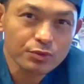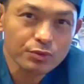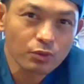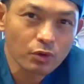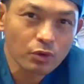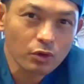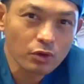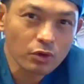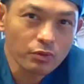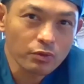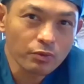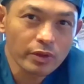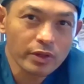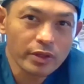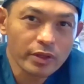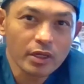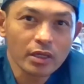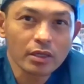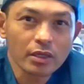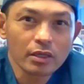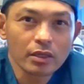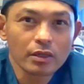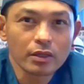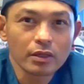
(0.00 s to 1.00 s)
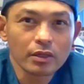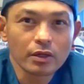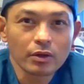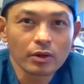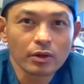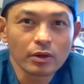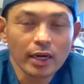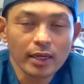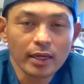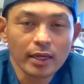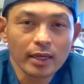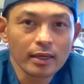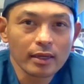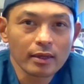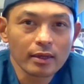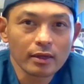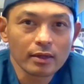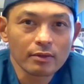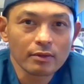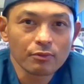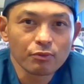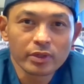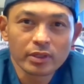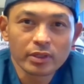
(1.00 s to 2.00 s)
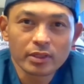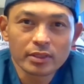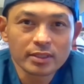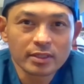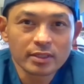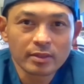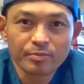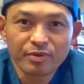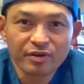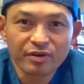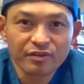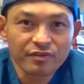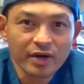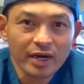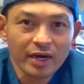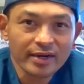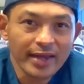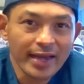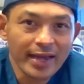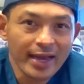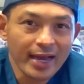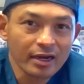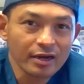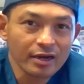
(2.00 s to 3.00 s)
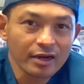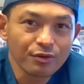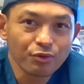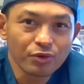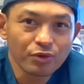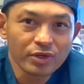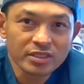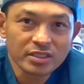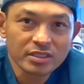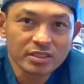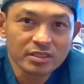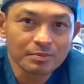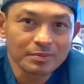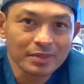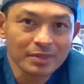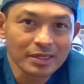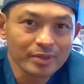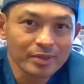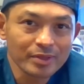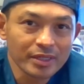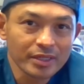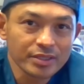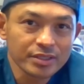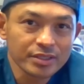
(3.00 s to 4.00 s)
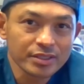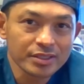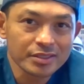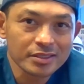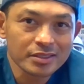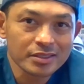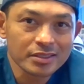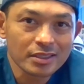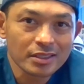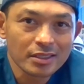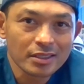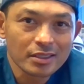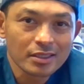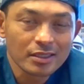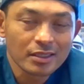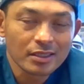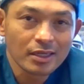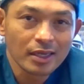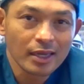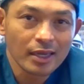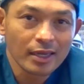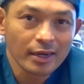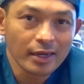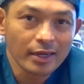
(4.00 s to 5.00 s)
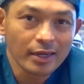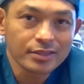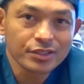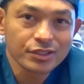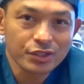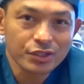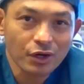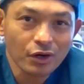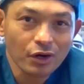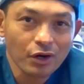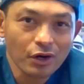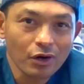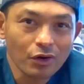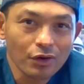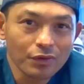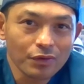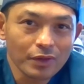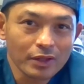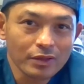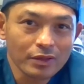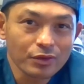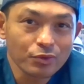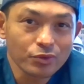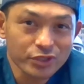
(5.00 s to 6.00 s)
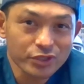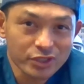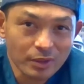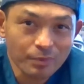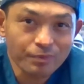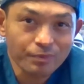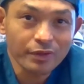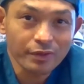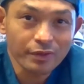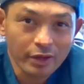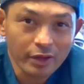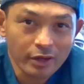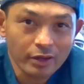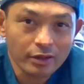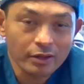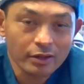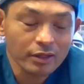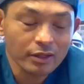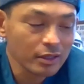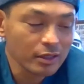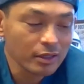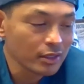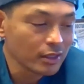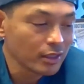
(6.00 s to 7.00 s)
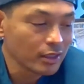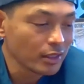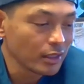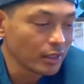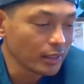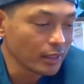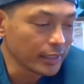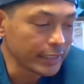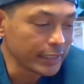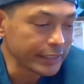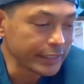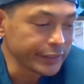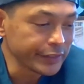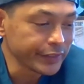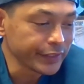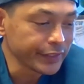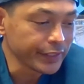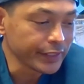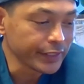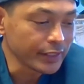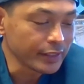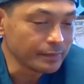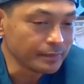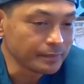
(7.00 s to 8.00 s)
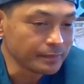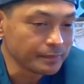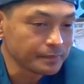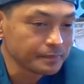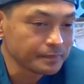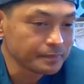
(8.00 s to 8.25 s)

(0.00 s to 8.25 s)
rolled with it you know I, it really didn't provide added risk to my patients and i saw that there was something there and um,